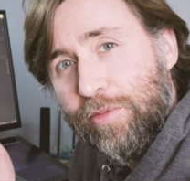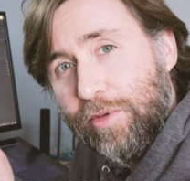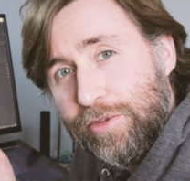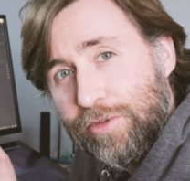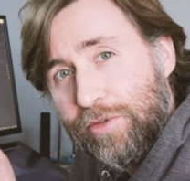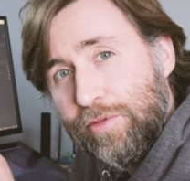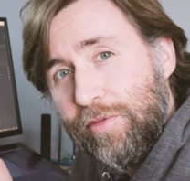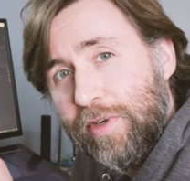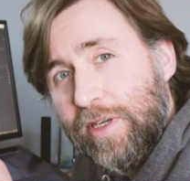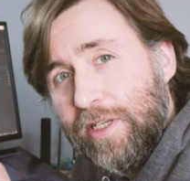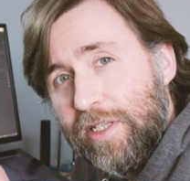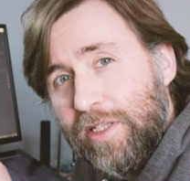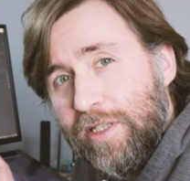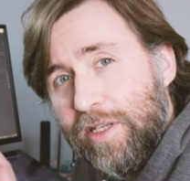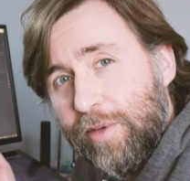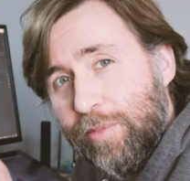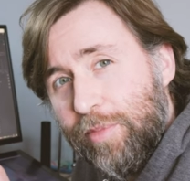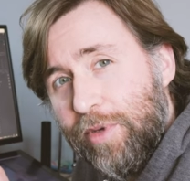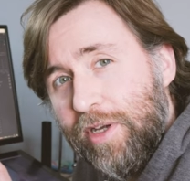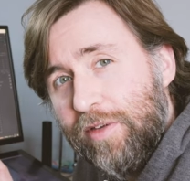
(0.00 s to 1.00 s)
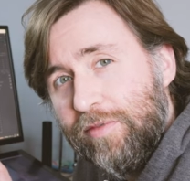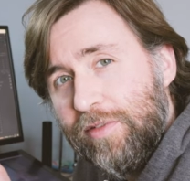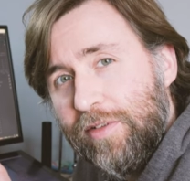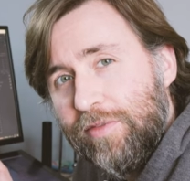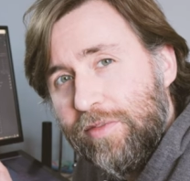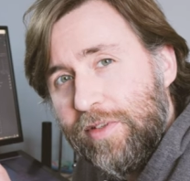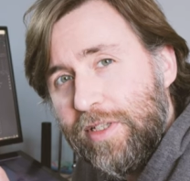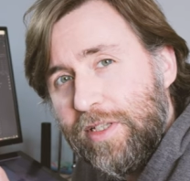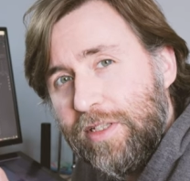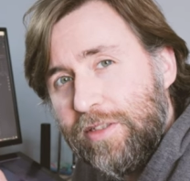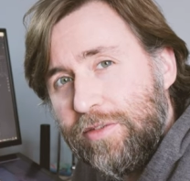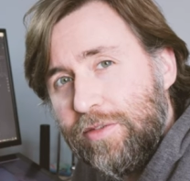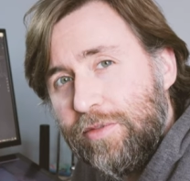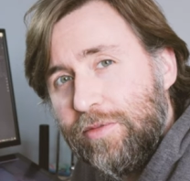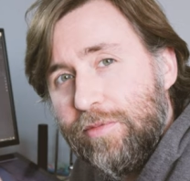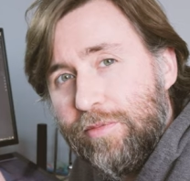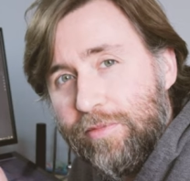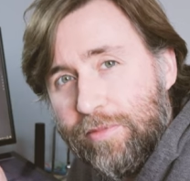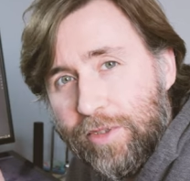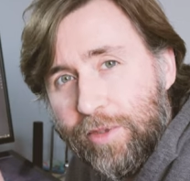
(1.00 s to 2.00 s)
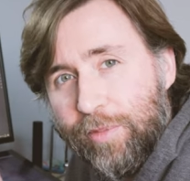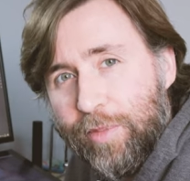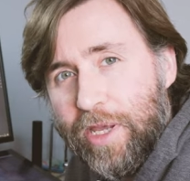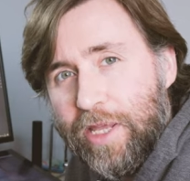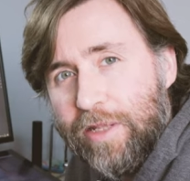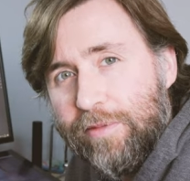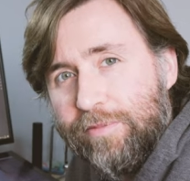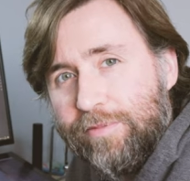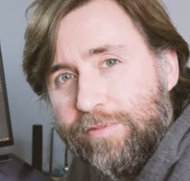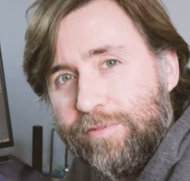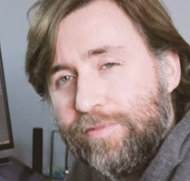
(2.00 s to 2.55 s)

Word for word: what's already a perfect thinking tool, the pen.